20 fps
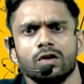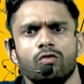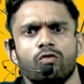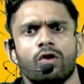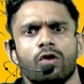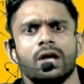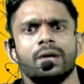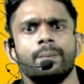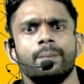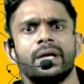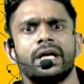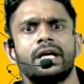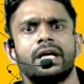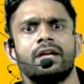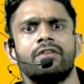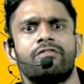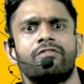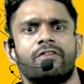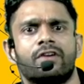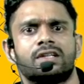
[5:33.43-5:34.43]
one
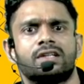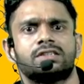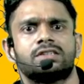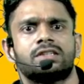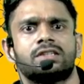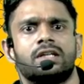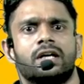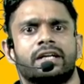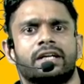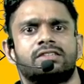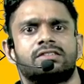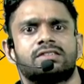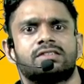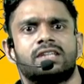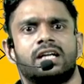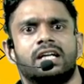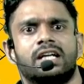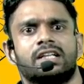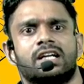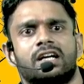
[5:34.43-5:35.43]
begin first
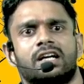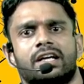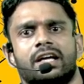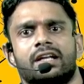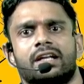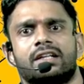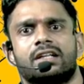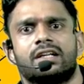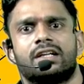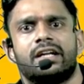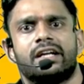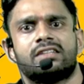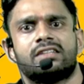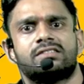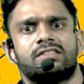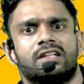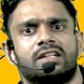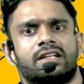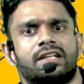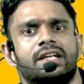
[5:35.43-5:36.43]
exercise again the next
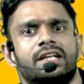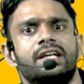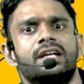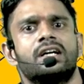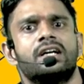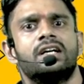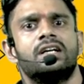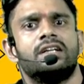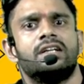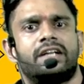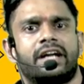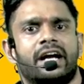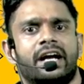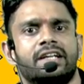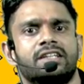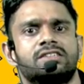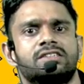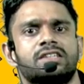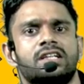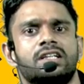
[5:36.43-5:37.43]
circuit
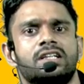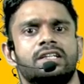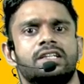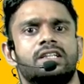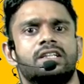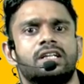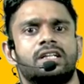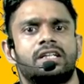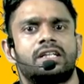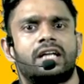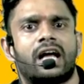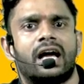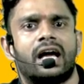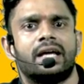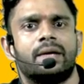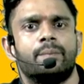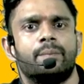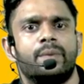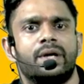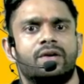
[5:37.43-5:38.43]
traditionally the
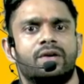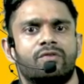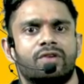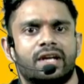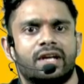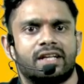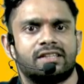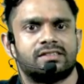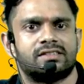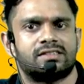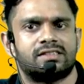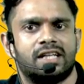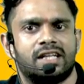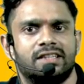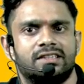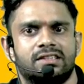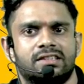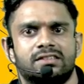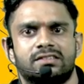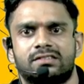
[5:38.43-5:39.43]
time between
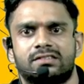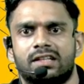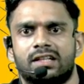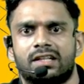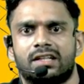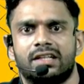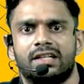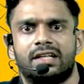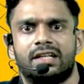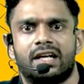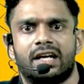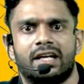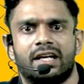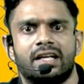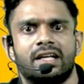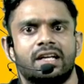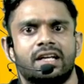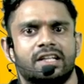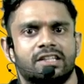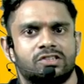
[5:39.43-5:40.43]
exercise in circuit
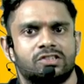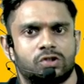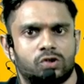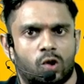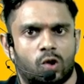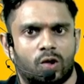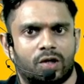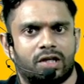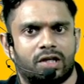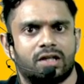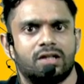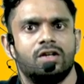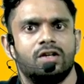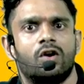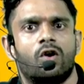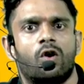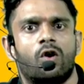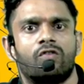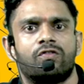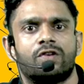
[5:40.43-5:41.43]
training is short
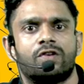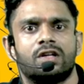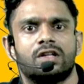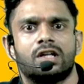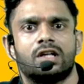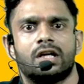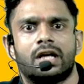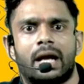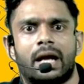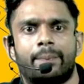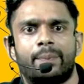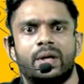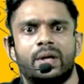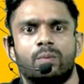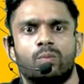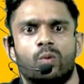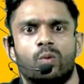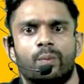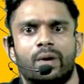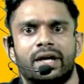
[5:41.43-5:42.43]
often the rapid
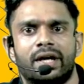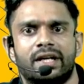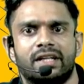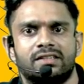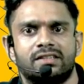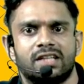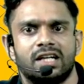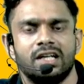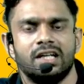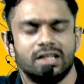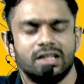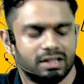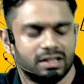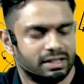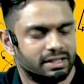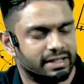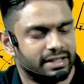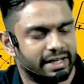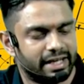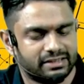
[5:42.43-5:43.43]
movement is a
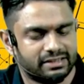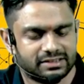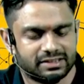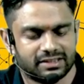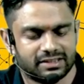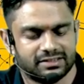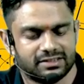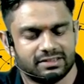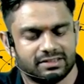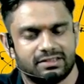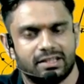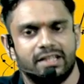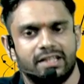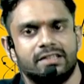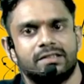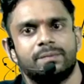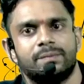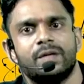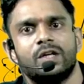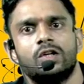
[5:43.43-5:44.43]
next exercise
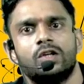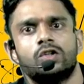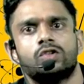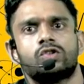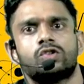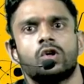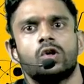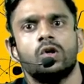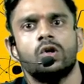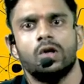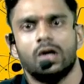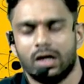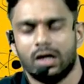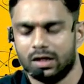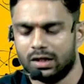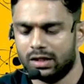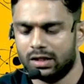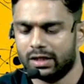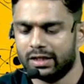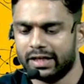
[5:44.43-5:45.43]
so
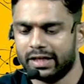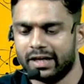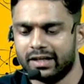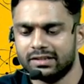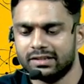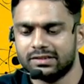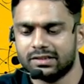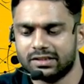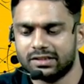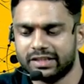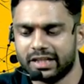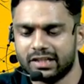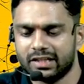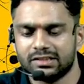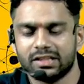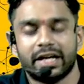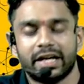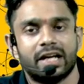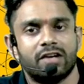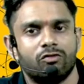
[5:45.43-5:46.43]
uh, here is there is
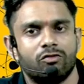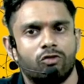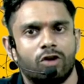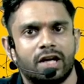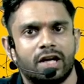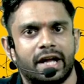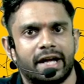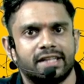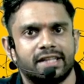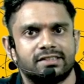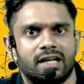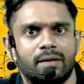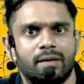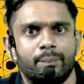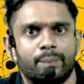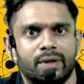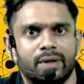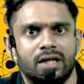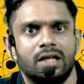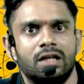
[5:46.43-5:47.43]
like one
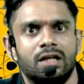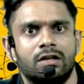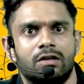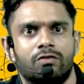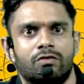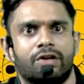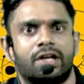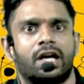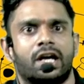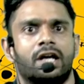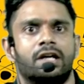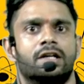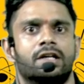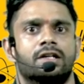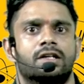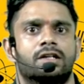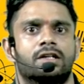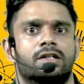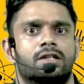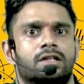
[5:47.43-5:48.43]
example we can
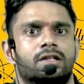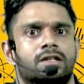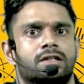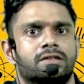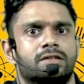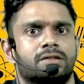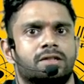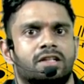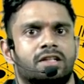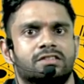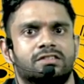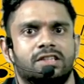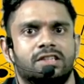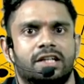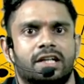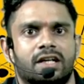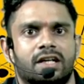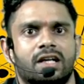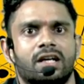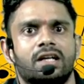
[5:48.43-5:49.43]
uh,
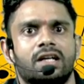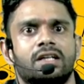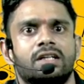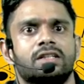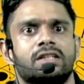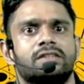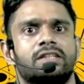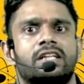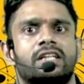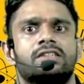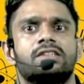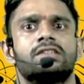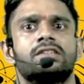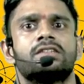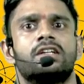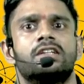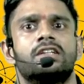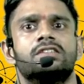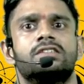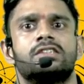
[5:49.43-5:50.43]
consider that is
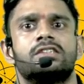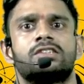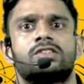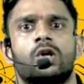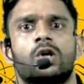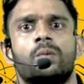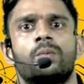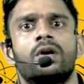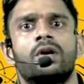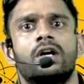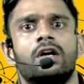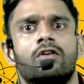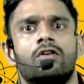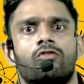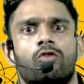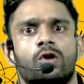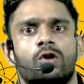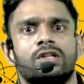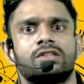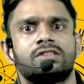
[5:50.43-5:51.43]
consist of
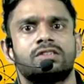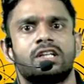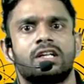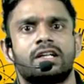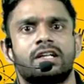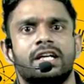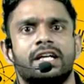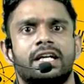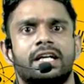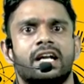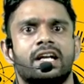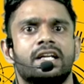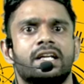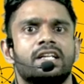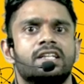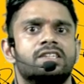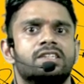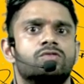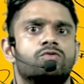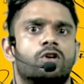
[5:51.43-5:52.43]
what is circuit
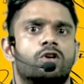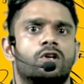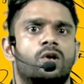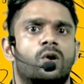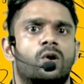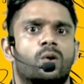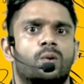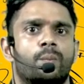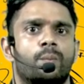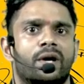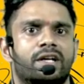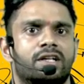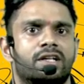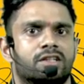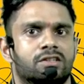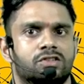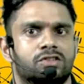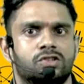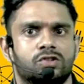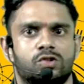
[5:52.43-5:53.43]
training is workout might
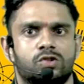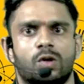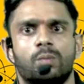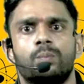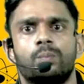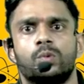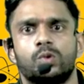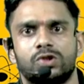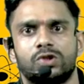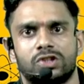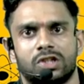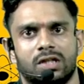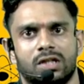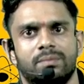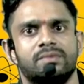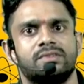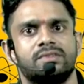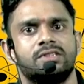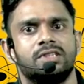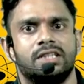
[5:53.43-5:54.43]
consist of
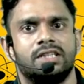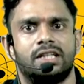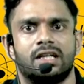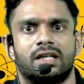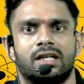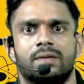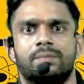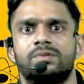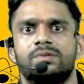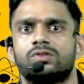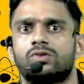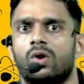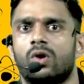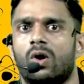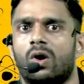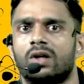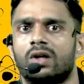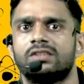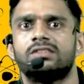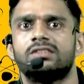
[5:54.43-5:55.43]
push-up sit-ups
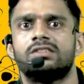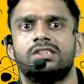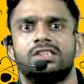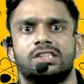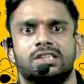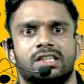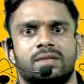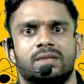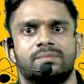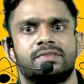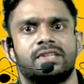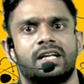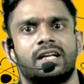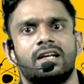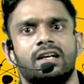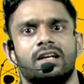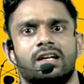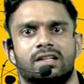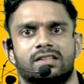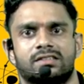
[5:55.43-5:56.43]
squats chin-ups
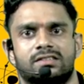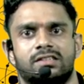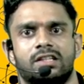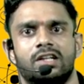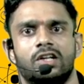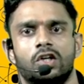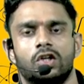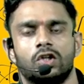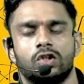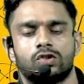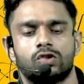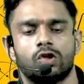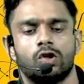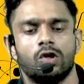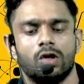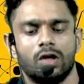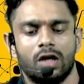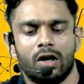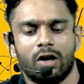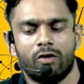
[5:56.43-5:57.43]
and lungs
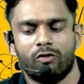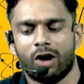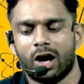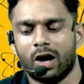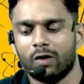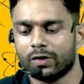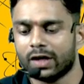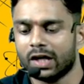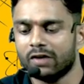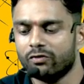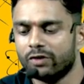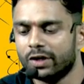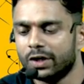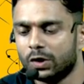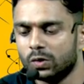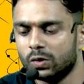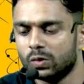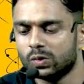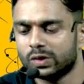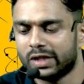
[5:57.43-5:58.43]
so how can we
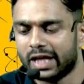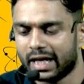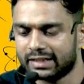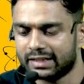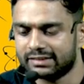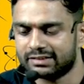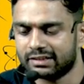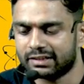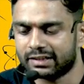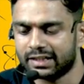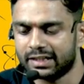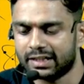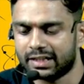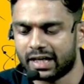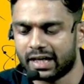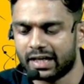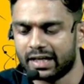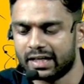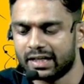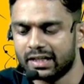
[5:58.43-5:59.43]
do that circuit
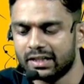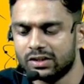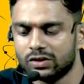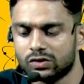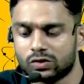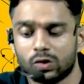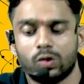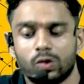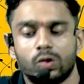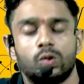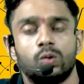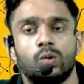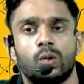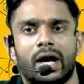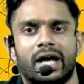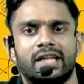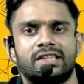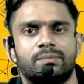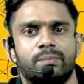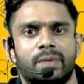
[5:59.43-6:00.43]
training so do
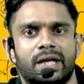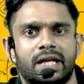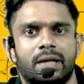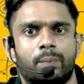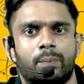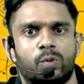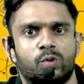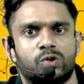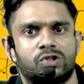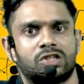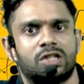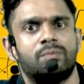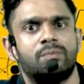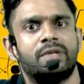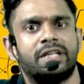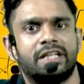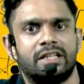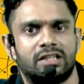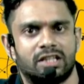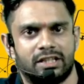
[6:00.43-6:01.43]
as many push-up
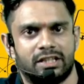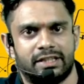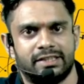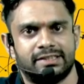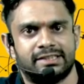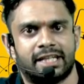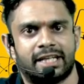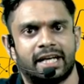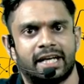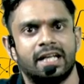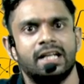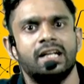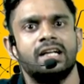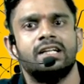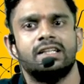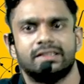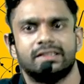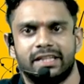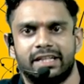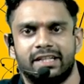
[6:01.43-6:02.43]
in 30 second
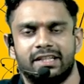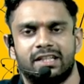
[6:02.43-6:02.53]
then